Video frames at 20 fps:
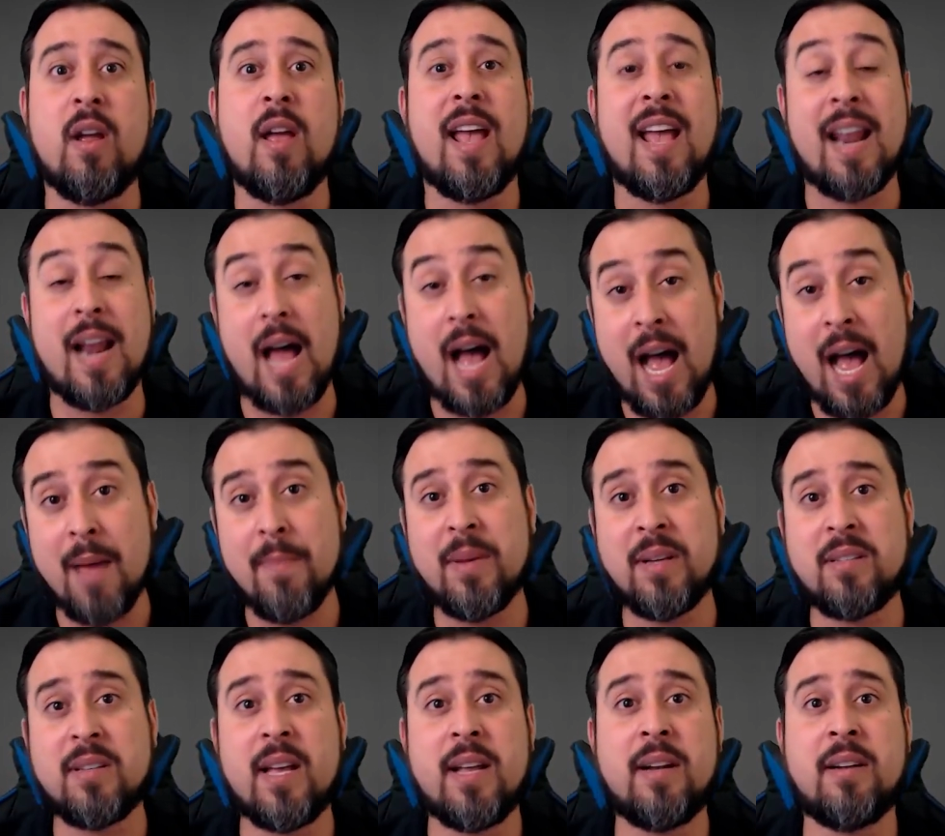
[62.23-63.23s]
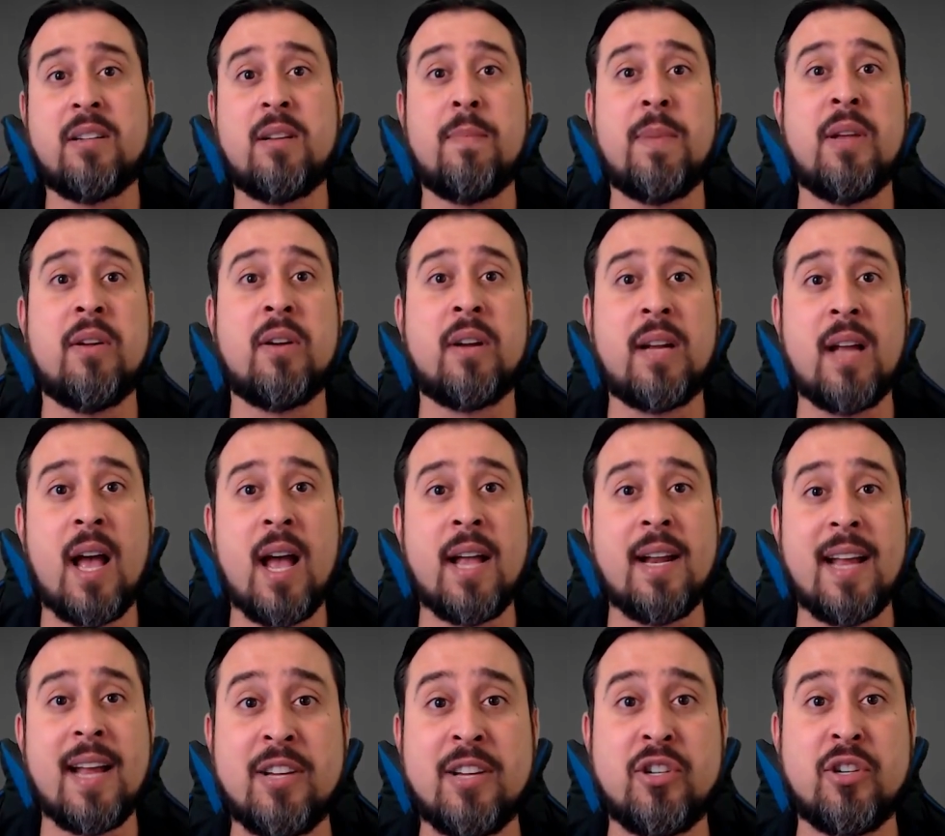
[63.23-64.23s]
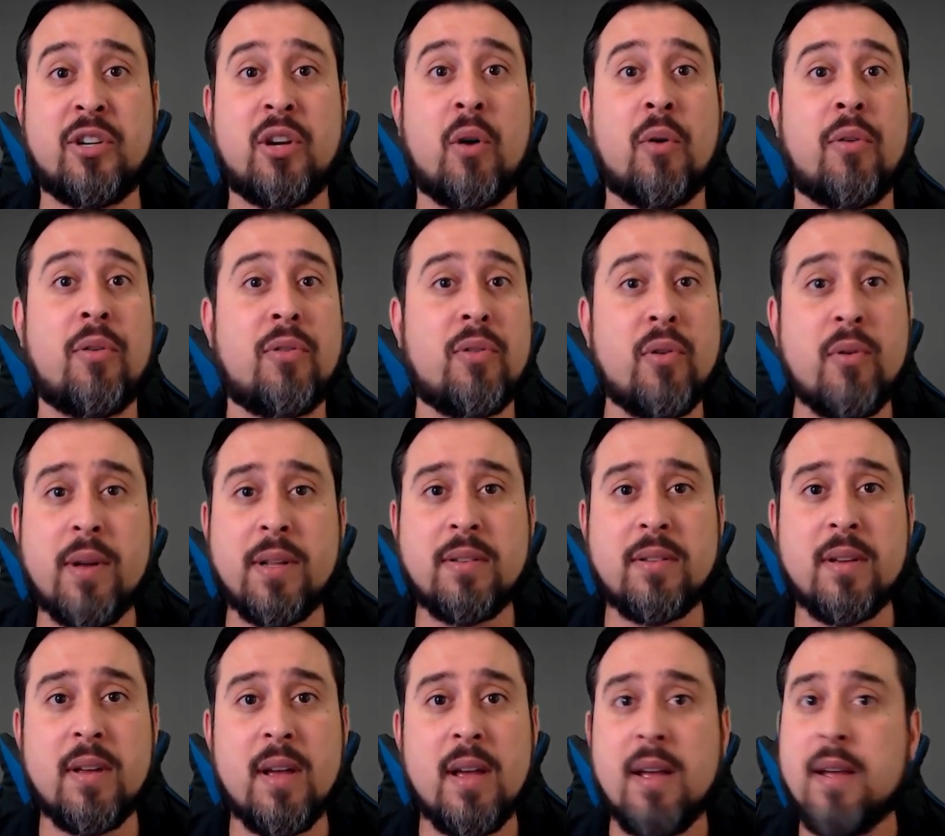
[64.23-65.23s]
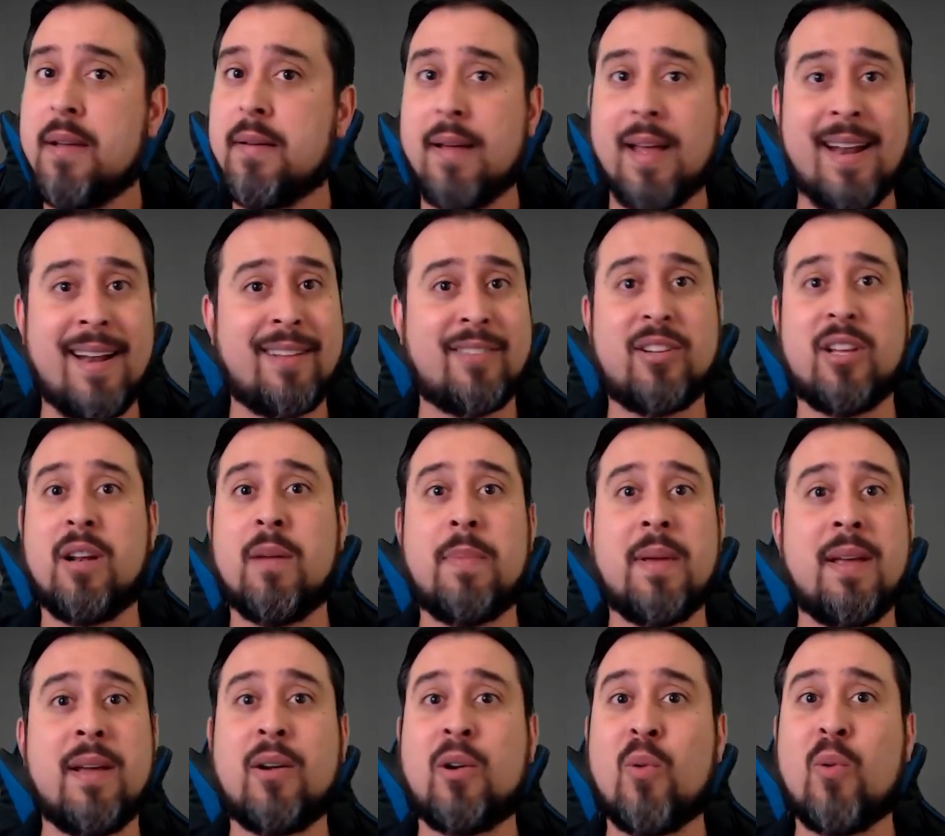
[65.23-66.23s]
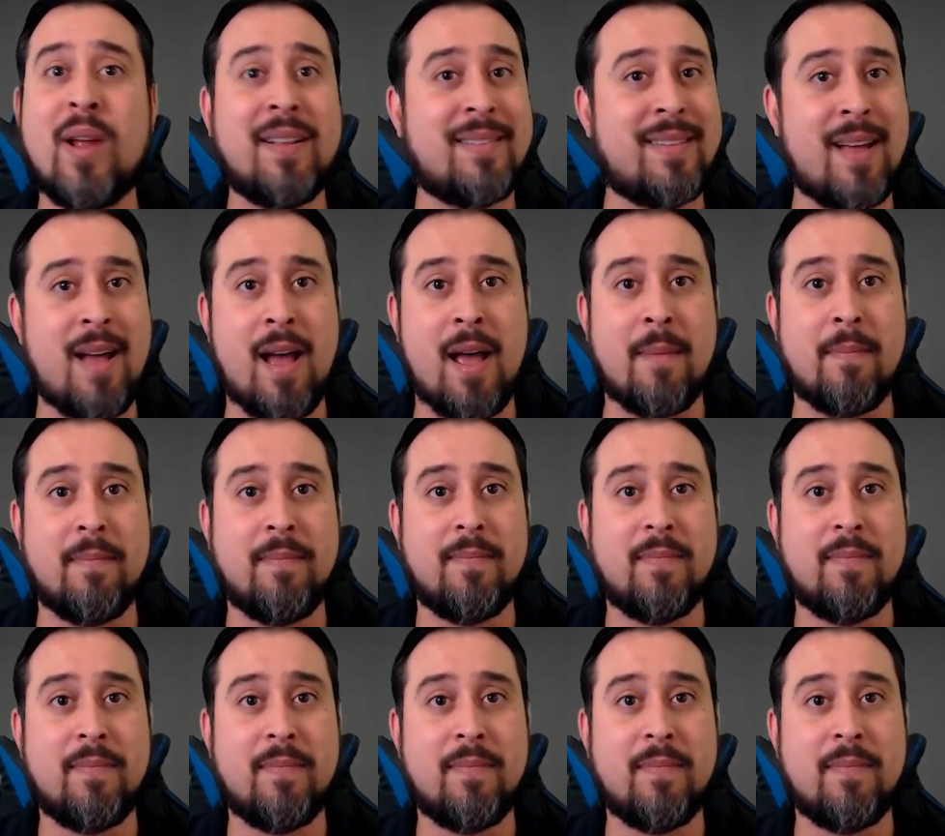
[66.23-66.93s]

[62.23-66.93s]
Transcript: And I'm excited to be your guide you go through it, and it's going to be a great time.